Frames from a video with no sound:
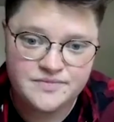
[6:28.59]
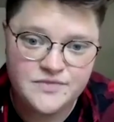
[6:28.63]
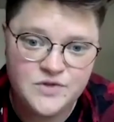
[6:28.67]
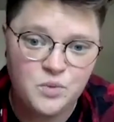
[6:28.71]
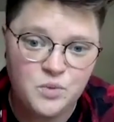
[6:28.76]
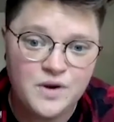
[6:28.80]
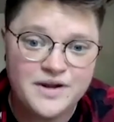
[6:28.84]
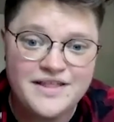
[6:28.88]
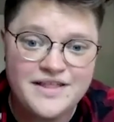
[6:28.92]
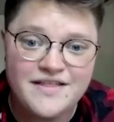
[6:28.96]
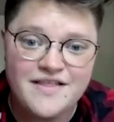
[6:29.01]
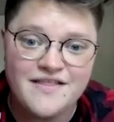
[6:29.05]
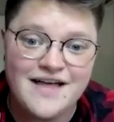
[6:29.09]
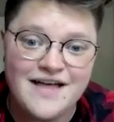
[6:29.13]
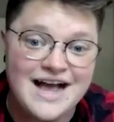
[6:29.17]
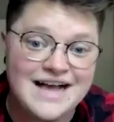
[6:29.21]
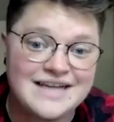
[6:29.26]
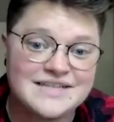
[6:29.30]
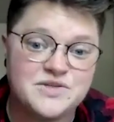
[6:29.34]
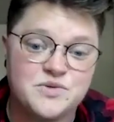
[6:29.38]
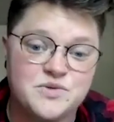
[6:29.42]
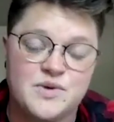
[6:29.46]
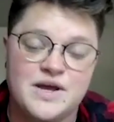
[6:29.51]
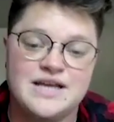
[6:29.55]
One of the
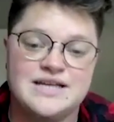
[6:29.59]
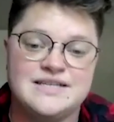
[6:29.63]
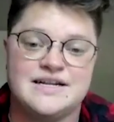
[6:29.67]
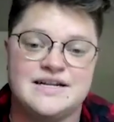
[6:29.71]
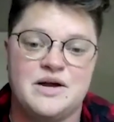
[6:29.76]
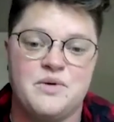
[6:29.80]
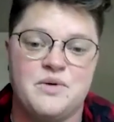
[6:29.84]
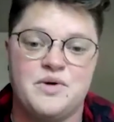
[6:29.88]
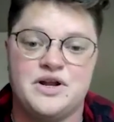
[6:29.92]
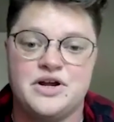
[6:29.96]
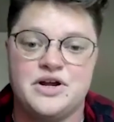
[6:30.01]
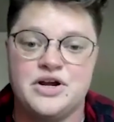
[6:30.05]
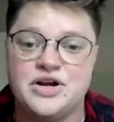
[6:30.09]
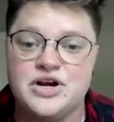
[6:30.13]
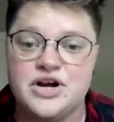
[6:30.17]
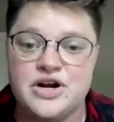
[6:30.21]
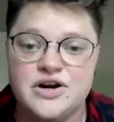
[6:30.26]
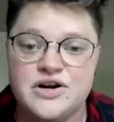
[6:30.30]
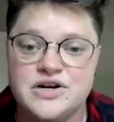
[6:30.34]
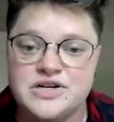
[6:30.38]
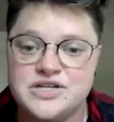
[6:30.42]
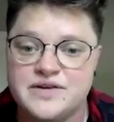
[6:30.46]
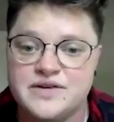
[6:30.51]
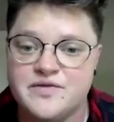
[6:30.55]
last ways that I want to
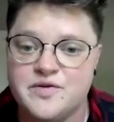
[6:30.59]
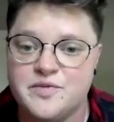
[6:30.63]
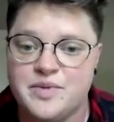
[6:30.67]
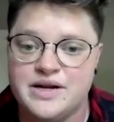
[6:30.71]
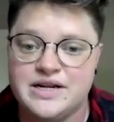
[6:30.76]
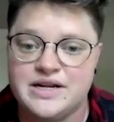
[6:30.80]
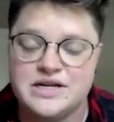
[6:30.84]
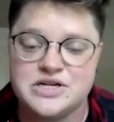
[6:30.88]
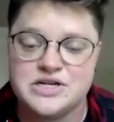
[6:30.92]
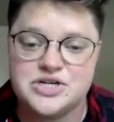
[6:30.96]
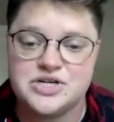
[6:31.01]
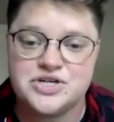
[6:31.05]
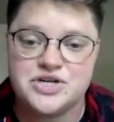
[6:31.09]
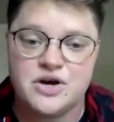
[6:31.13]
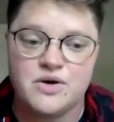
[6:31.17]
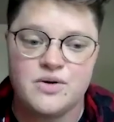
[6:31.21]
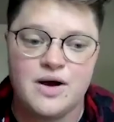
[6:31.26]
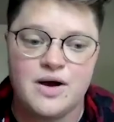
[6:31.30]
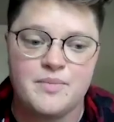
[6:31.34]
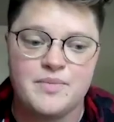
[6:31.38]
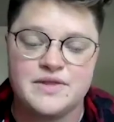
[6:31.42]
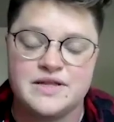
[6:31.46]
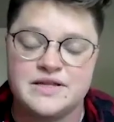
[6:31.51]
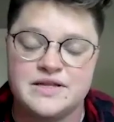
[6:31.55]
encourage everybody to show
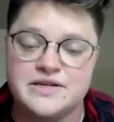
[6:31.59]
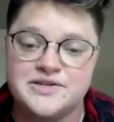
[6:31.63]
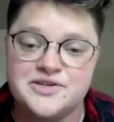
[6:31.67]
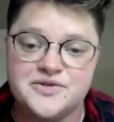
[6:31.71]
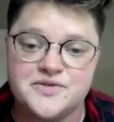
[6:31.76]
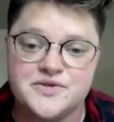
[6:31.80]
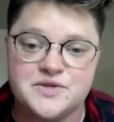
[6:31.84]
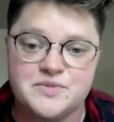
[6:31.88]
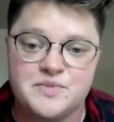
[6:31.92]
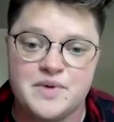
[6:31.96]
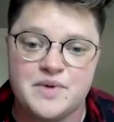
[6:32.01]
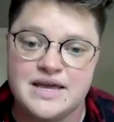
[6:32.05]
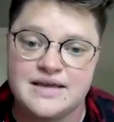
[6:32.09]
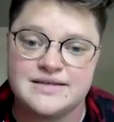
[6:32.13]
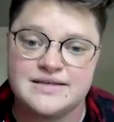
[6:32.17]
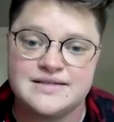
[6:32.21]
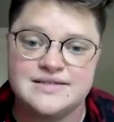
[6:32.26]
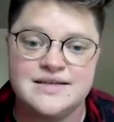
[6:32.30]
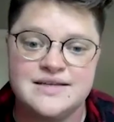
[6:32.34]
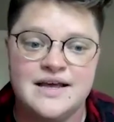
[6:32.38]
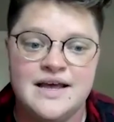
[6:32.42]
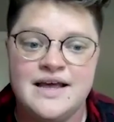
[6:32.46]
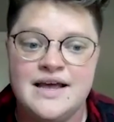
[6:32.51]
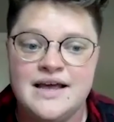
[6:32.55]
up in the digital
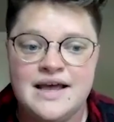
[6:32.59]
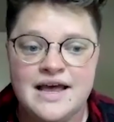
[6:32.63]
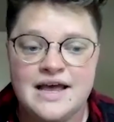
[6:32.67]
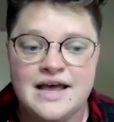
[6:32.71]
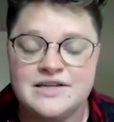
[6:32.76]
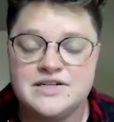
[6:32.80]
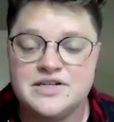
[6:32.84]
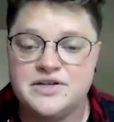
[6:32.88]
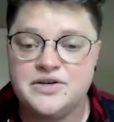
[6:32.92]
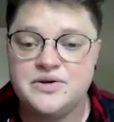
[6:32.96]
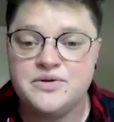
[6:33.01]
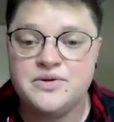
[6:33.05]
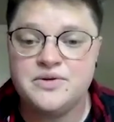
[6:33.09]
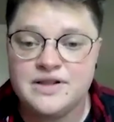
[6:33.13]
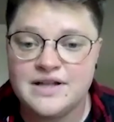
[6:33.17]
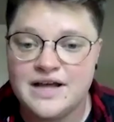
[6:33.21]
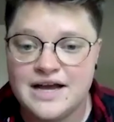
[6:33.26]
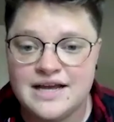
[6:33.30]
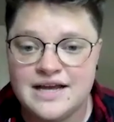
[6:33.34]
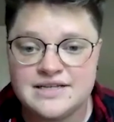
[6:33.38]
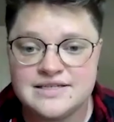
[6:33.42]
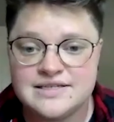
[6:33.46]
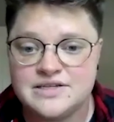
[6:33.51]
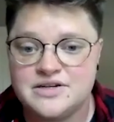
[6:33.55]
space and to
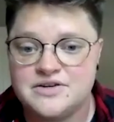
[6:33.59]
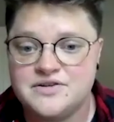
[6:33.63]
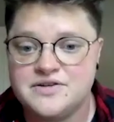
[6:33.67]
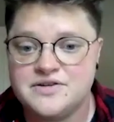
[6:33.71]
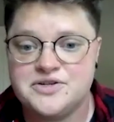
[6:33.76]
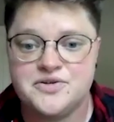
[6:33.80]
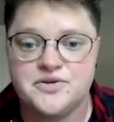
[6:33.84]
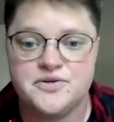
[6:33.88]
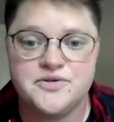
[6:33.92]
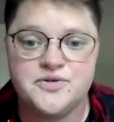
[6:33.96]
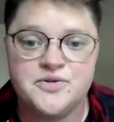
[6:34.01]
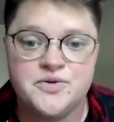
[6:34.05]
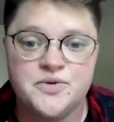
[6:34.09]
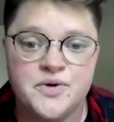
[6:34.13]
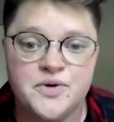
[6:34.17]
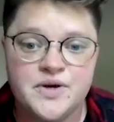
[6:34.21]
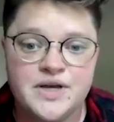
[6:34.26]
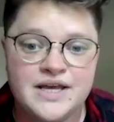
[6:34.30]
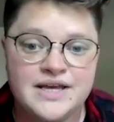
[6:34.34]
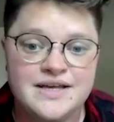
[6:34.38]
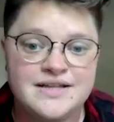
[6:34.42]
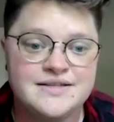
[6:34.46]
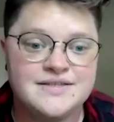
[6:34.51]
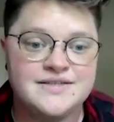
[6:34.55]
utilize in your digital
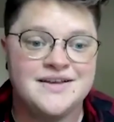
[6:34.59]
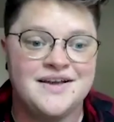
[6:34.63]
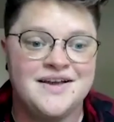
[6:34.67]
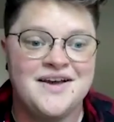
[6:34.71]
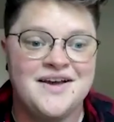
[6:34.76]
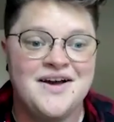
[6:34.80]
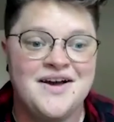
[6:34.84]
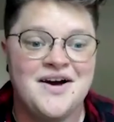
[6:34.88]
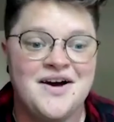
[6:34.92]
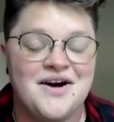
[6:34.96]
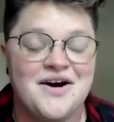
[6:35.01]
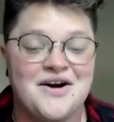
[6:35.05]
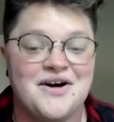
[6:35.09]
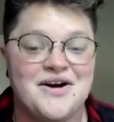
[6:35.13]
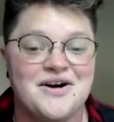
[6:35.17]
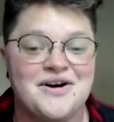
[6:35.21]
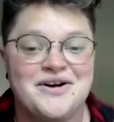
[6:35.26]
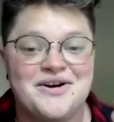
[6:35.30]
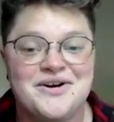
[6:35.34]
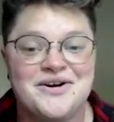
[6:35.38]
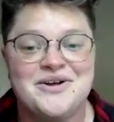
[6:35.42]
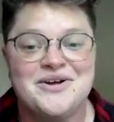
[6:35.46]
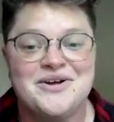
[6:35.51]
toolkits are